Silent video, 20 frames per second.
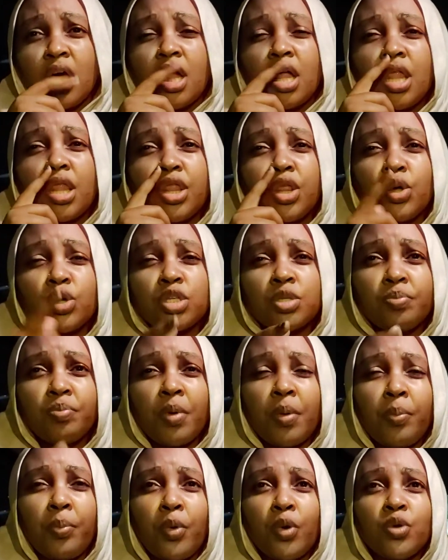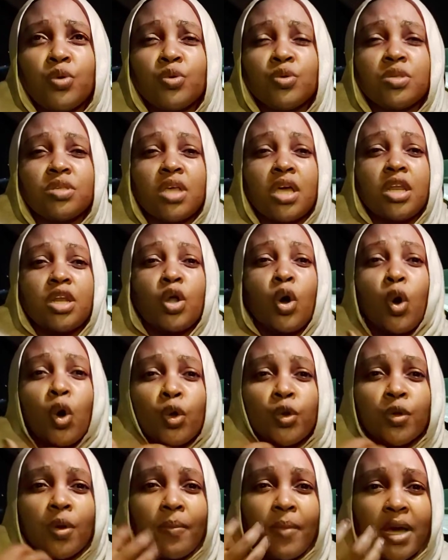Those people you send all
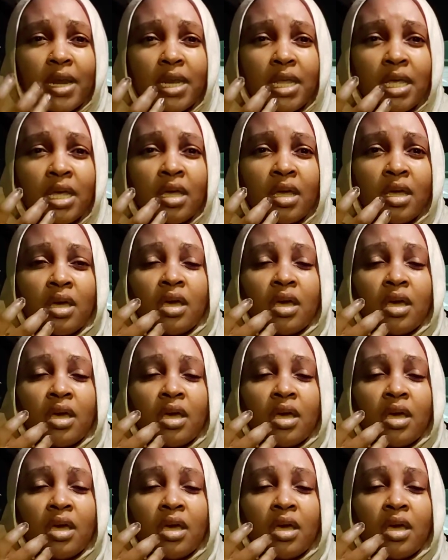your money.